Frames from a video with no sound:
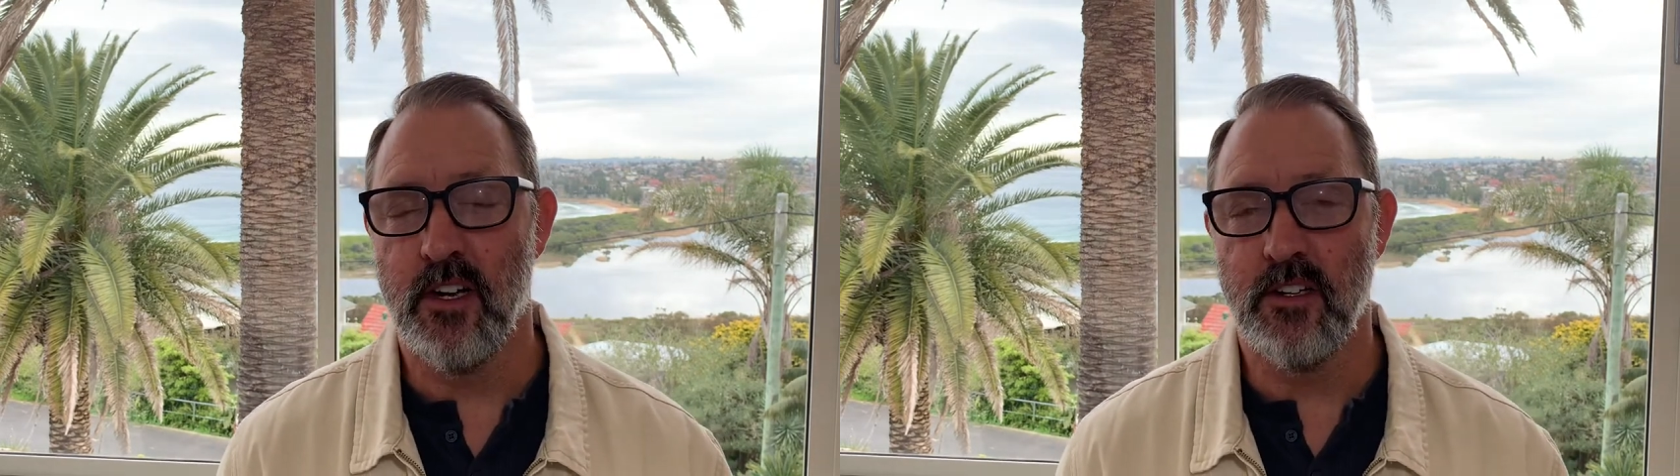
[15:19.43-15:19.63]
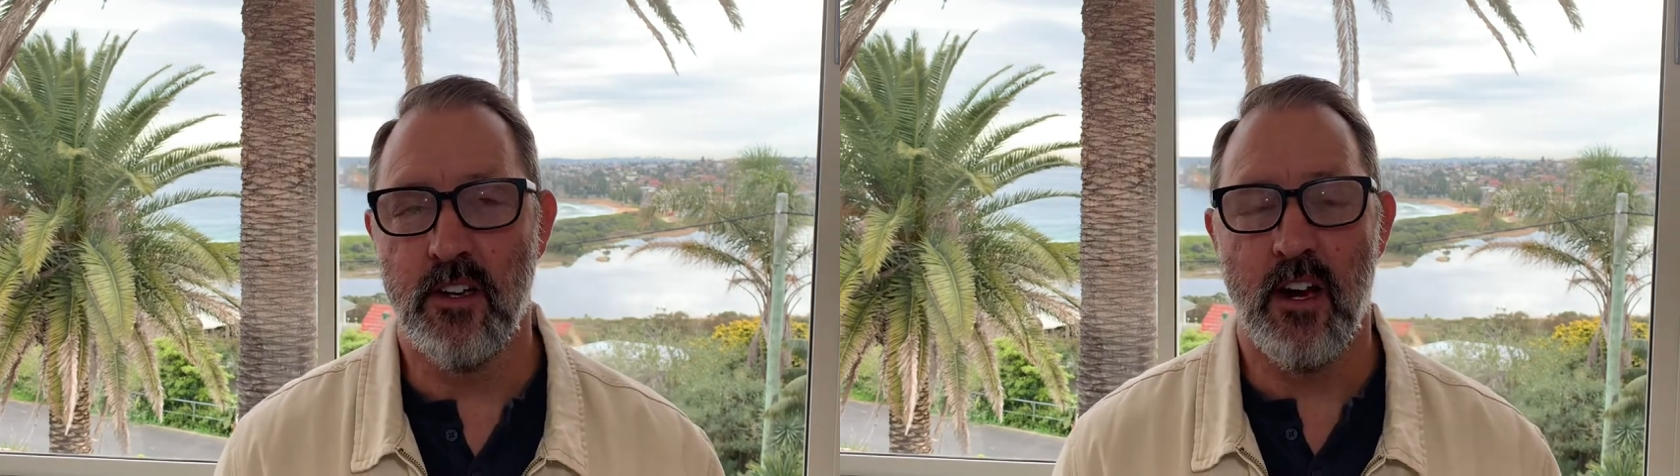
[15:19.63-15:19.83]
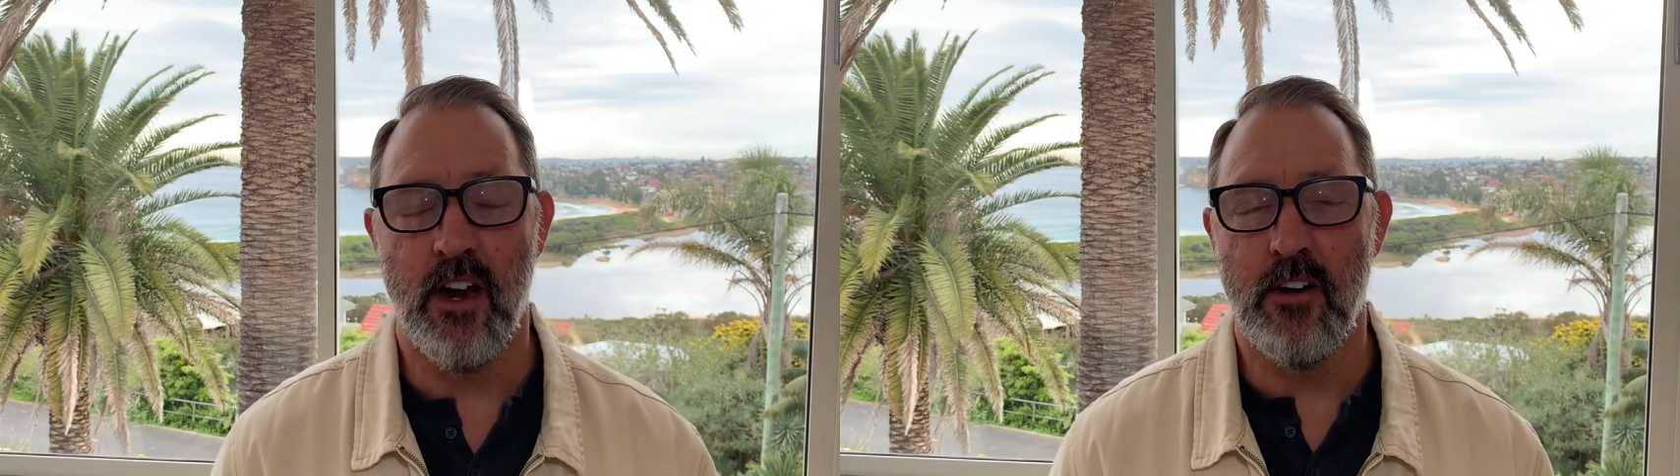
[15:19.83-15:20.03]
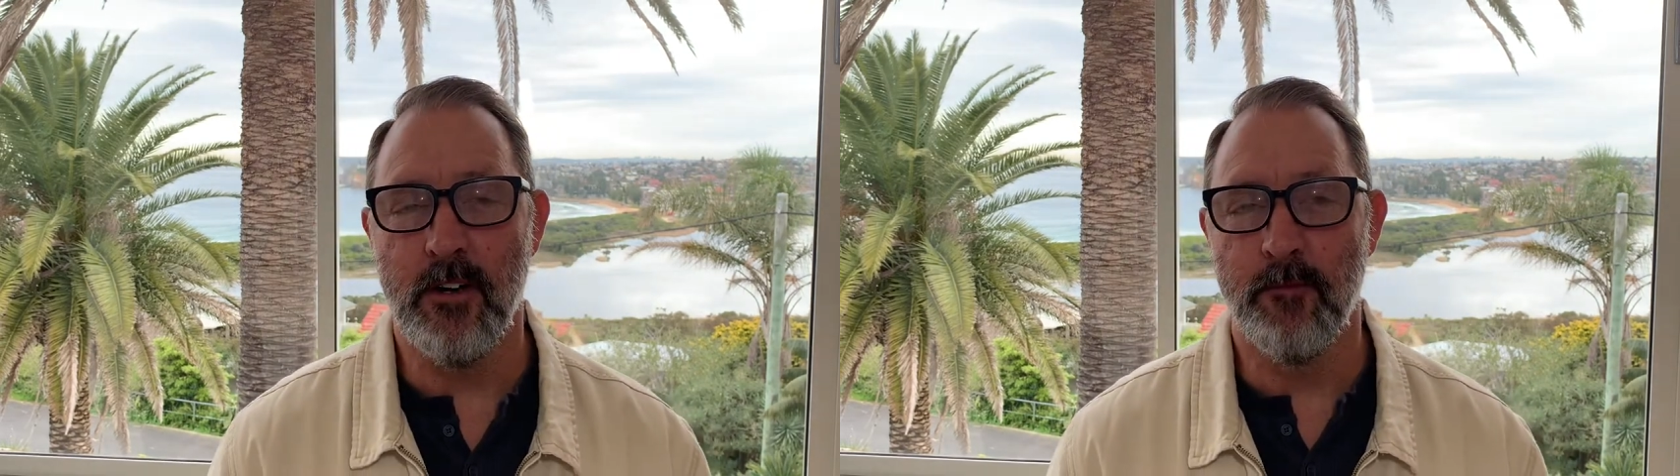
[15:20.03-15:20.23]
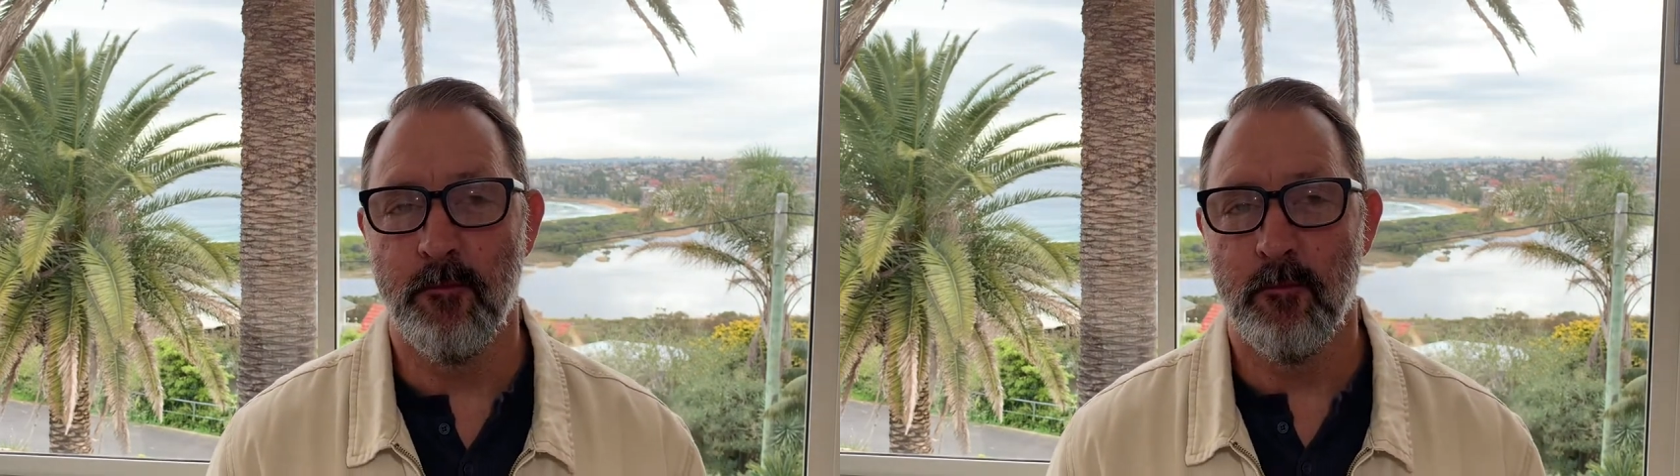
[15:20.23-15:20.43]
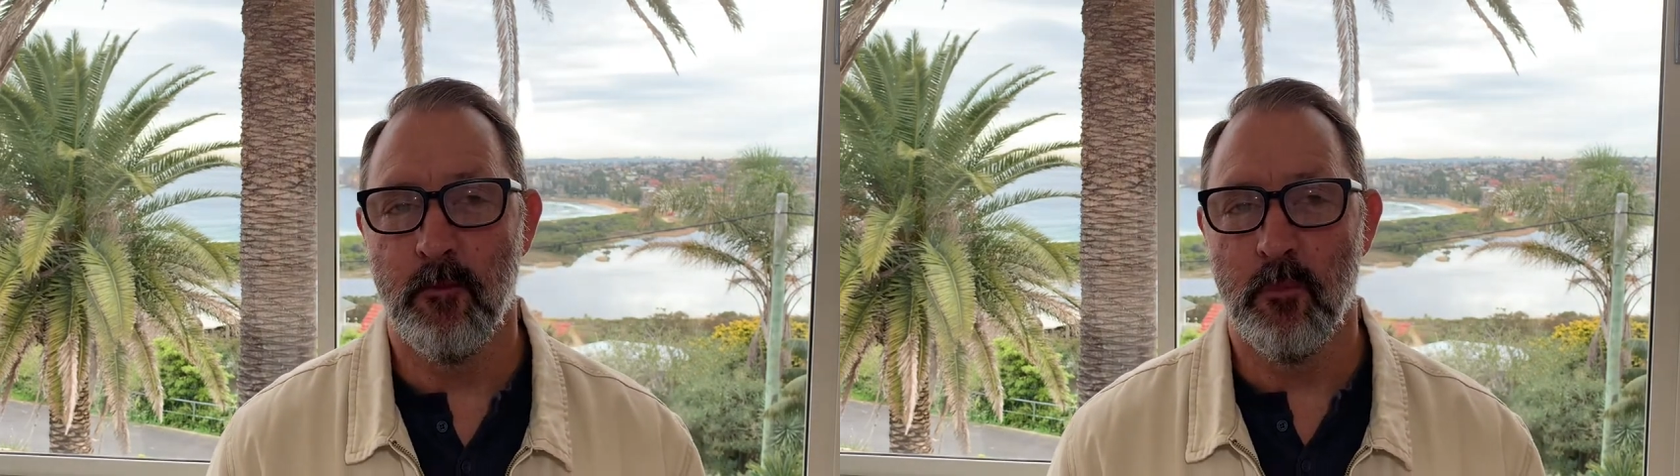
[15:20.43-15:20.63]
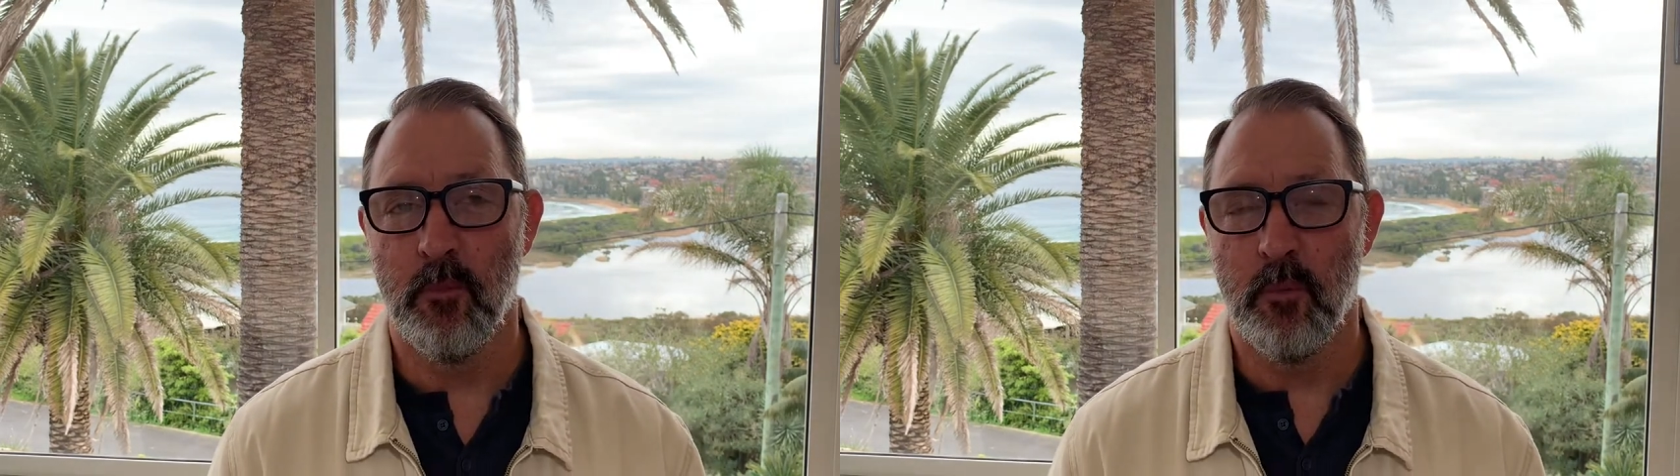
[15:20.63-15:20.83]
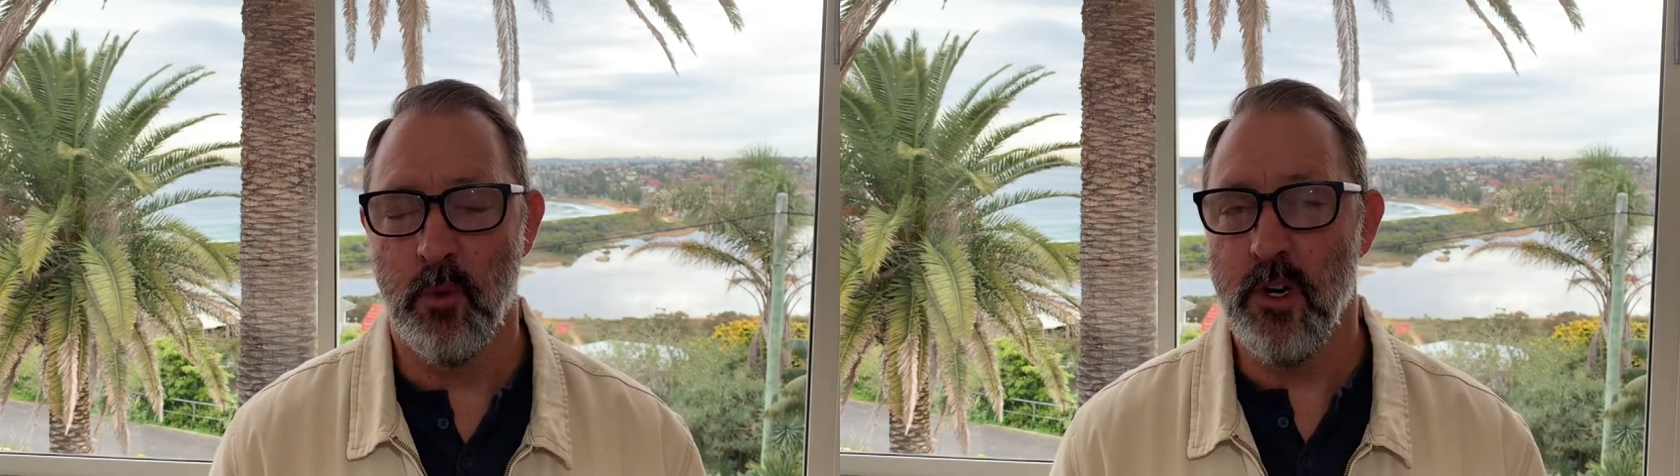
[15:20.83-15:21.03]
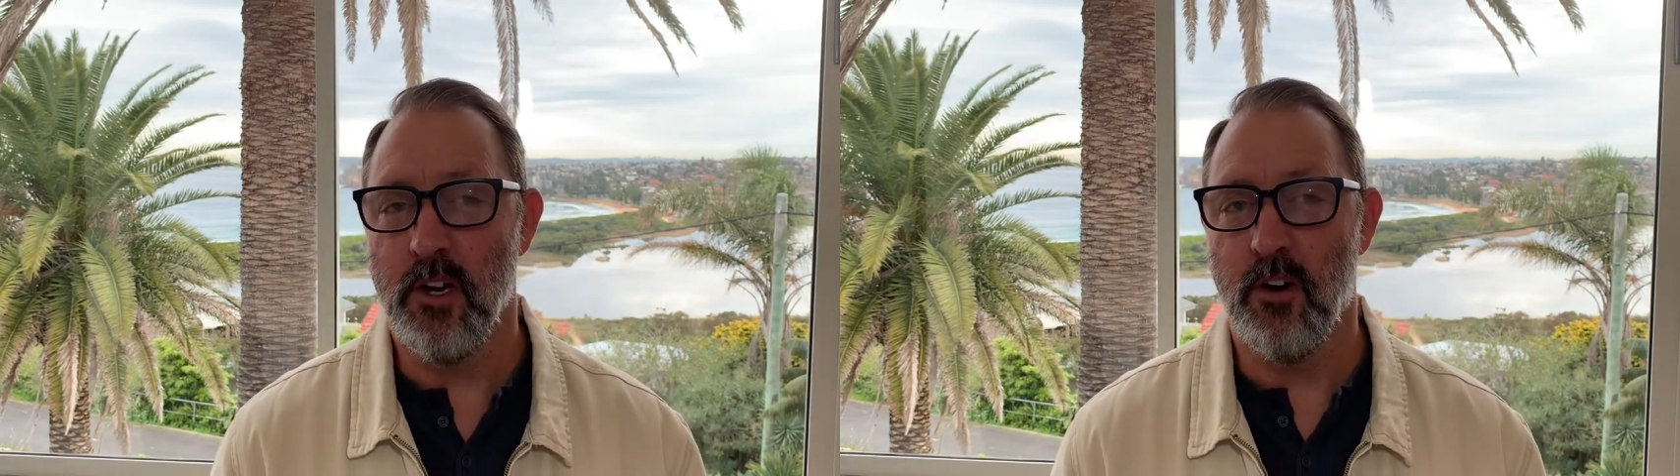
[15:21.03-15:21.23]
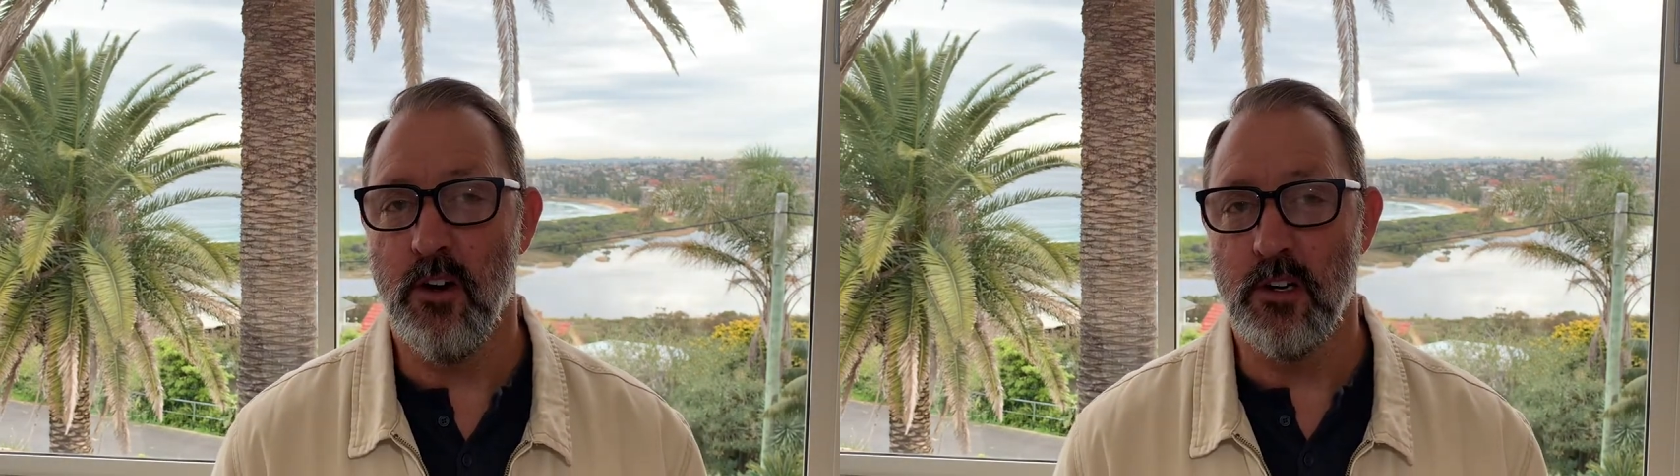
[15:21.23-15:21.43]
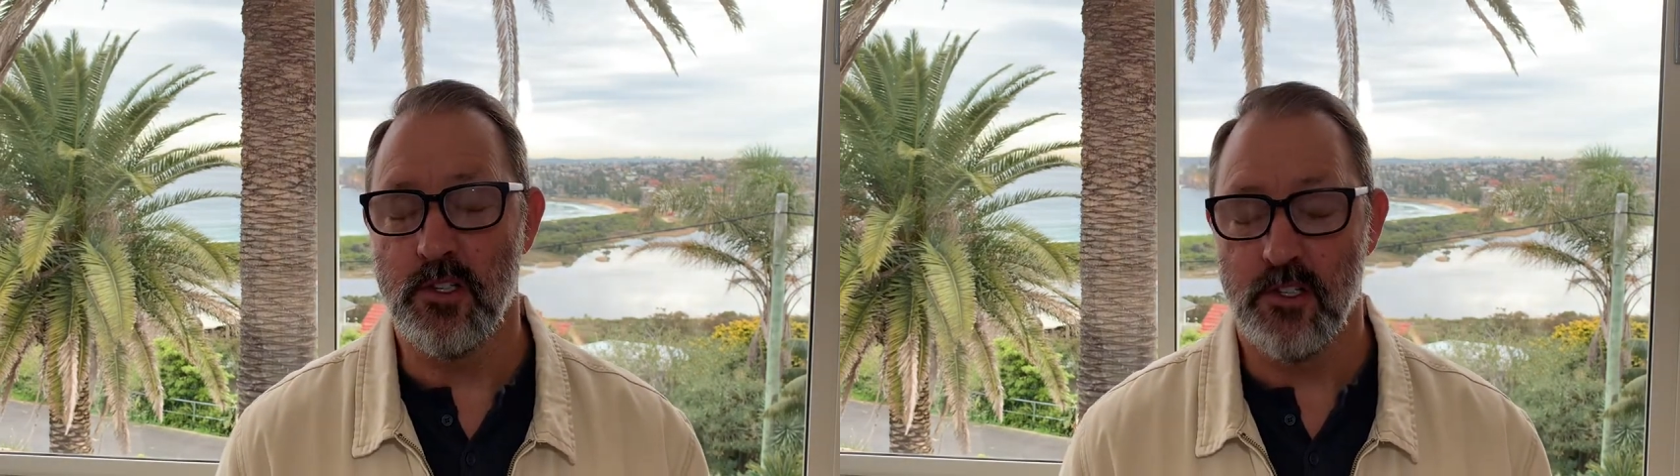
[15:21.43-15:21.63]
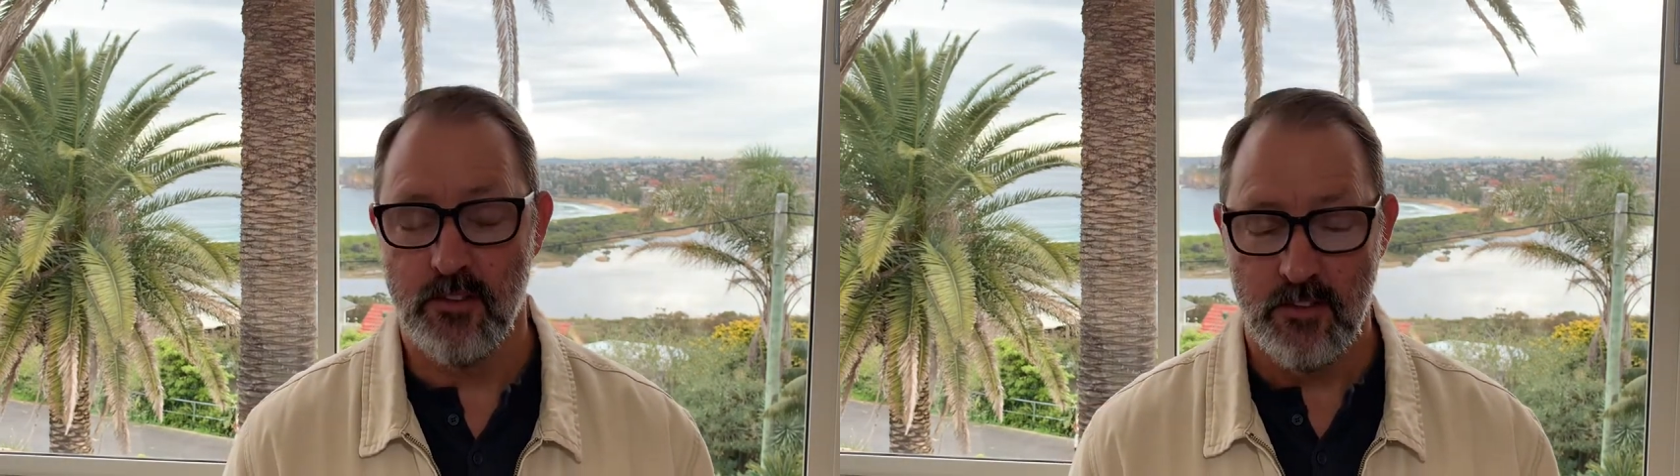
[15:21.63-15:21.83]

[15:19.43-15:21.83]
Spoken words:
uncaring. Pretty harsh.